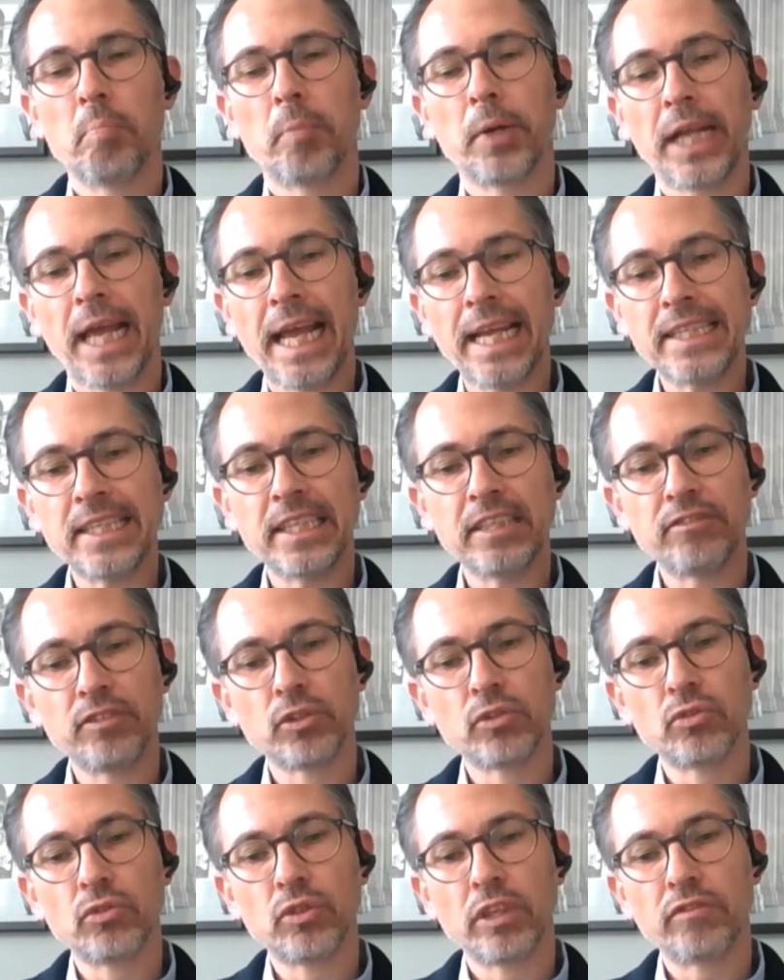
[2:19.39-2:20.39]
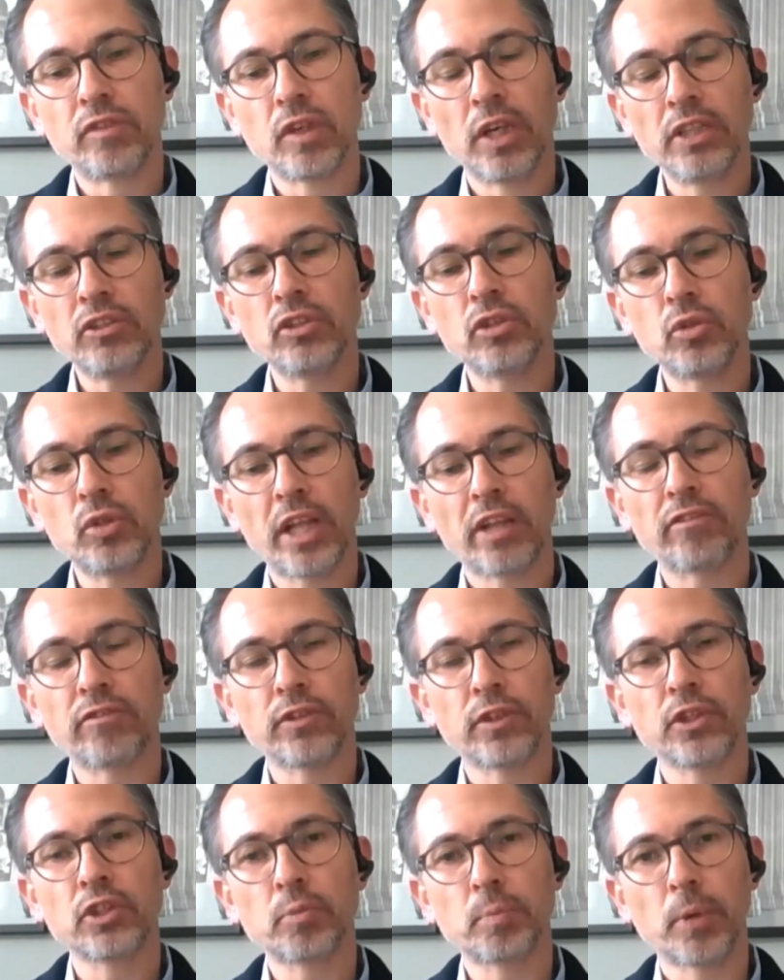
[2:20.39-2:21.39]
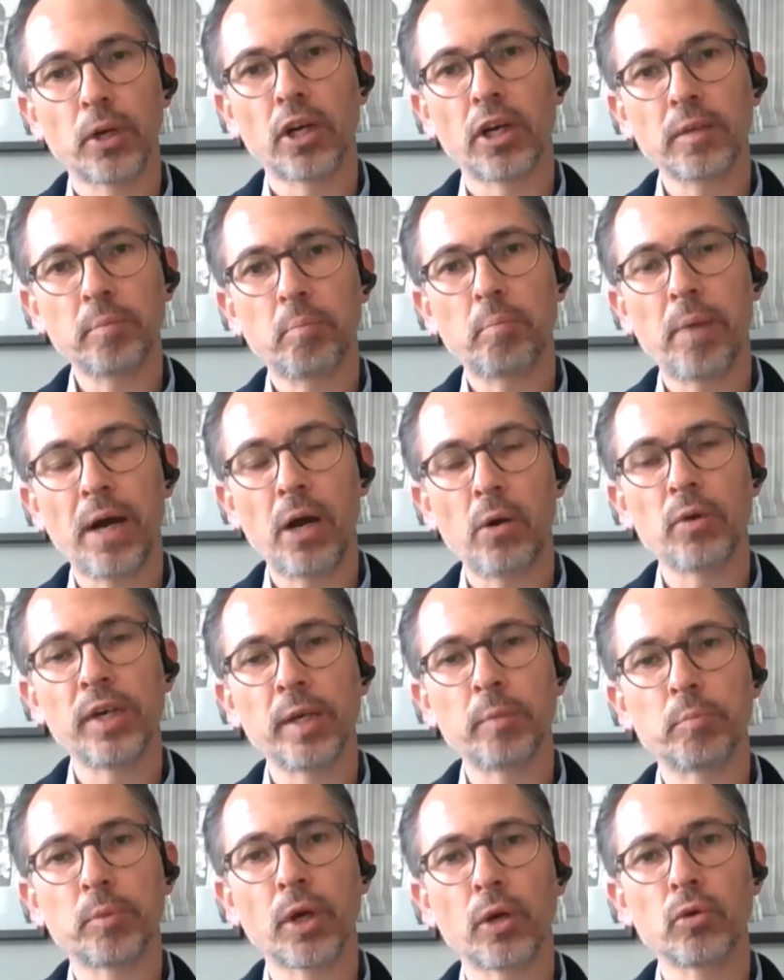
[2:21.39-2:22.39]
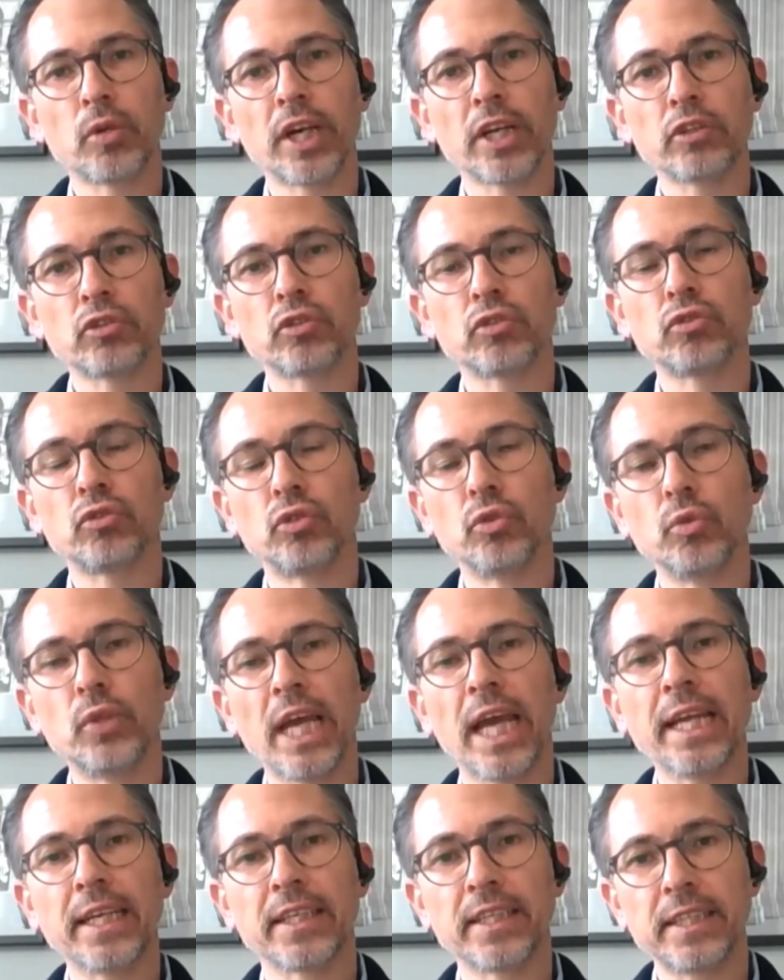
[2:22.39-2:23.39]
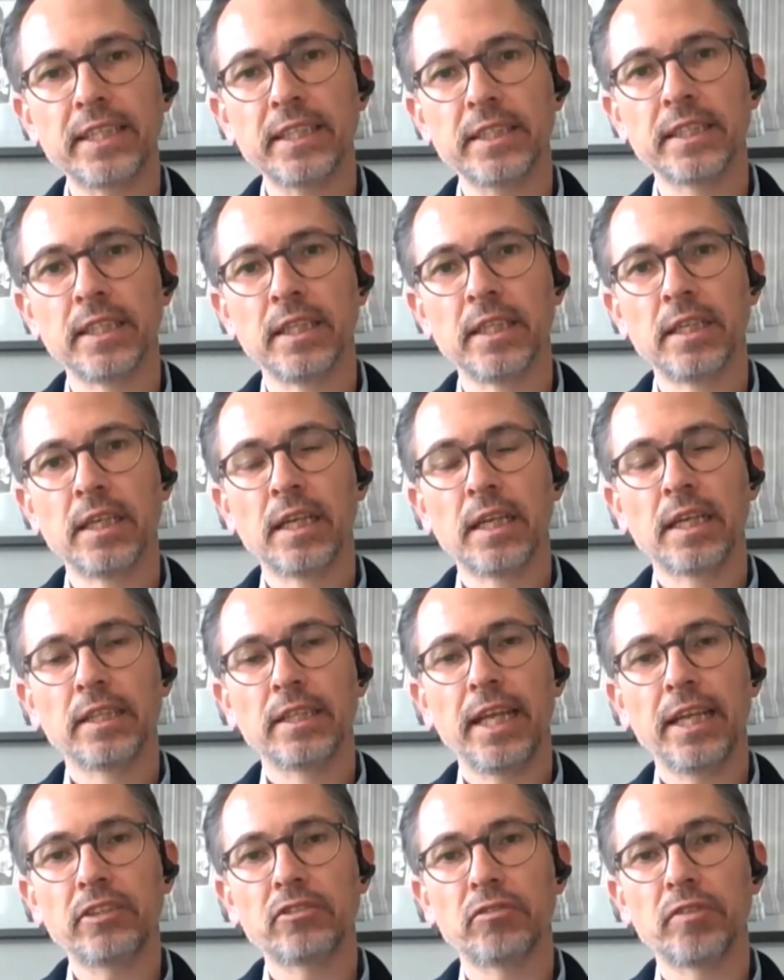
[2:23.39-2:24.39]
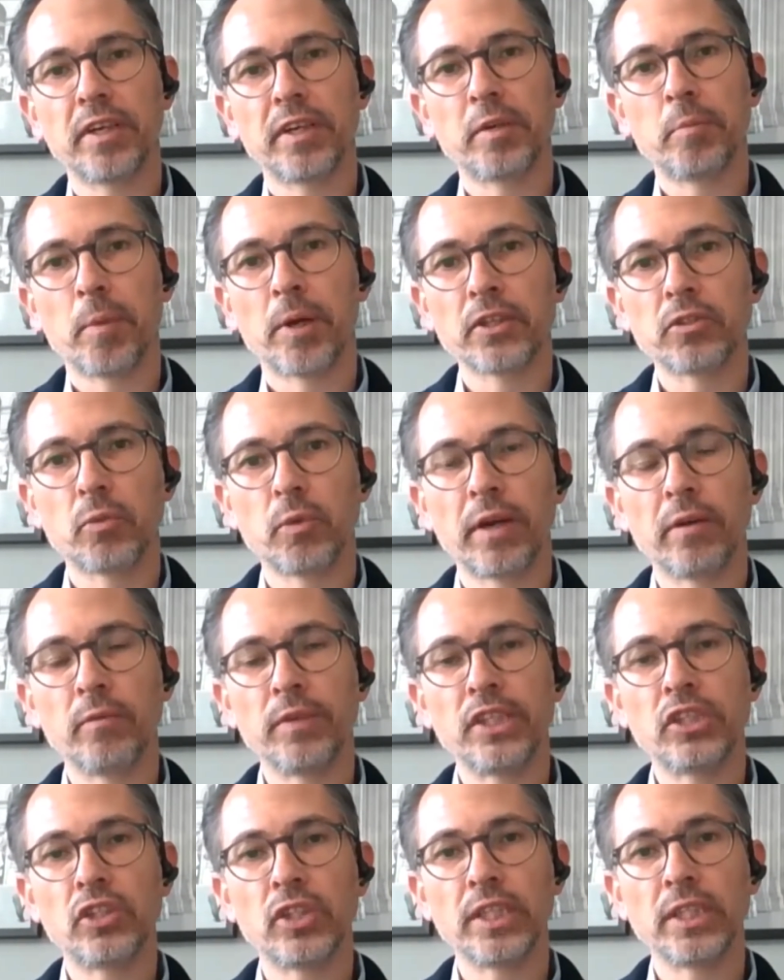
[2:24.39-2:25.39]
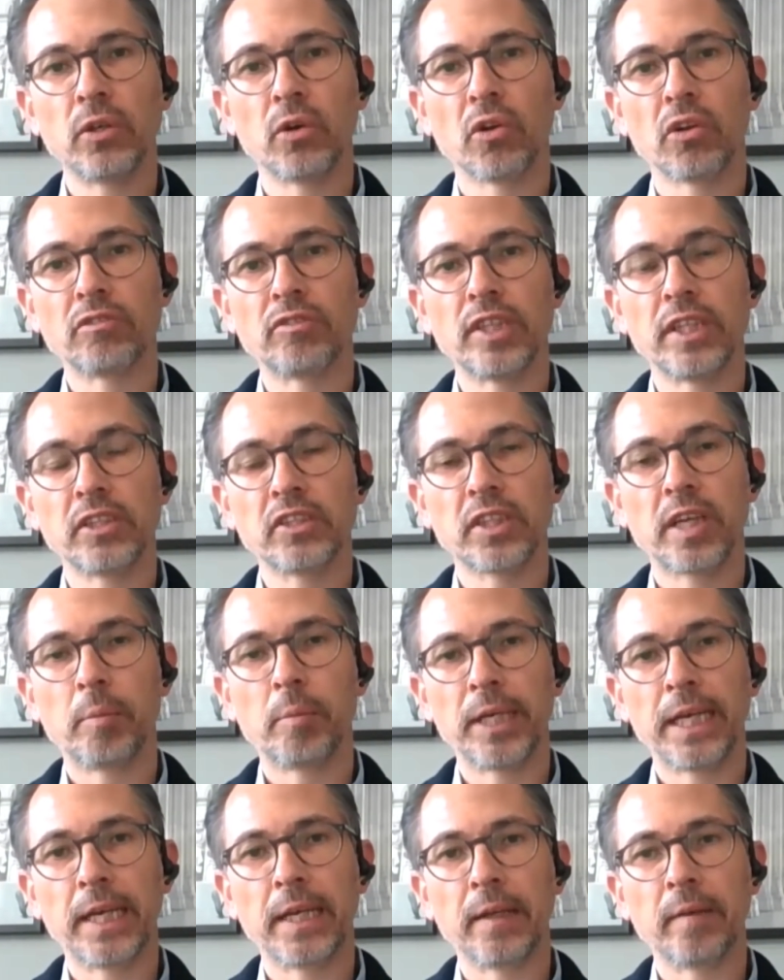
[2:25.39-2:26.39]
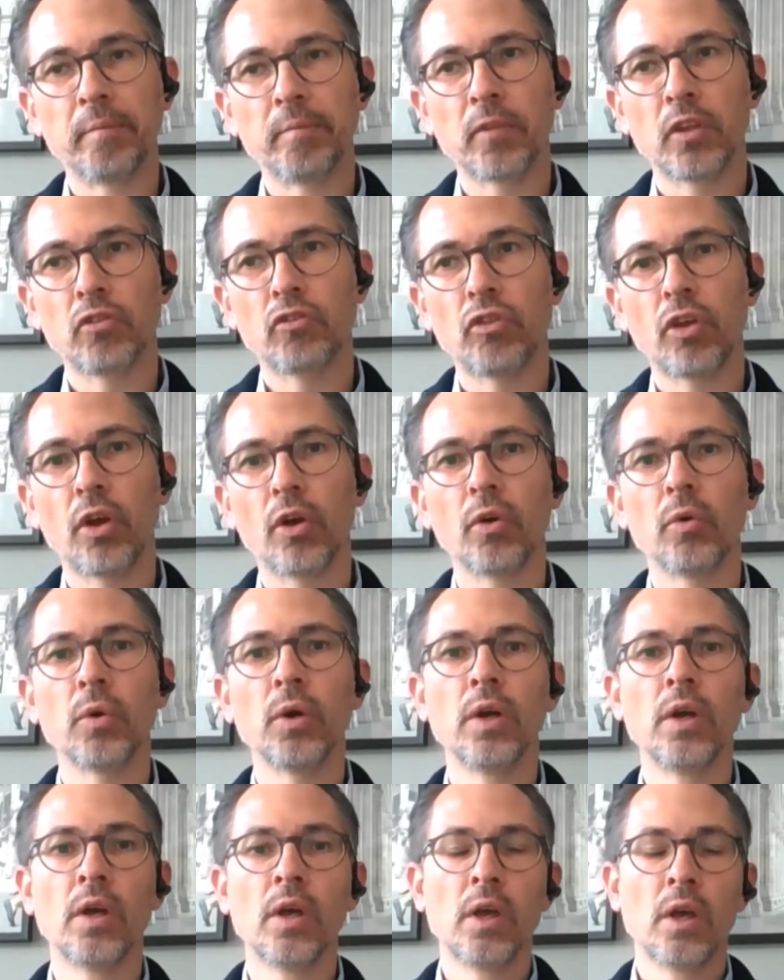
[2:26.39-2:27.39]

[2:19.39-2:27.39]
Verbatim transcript: But actually, if you listen to that first part, powering progress together, that's very much where we see all of this coming in. So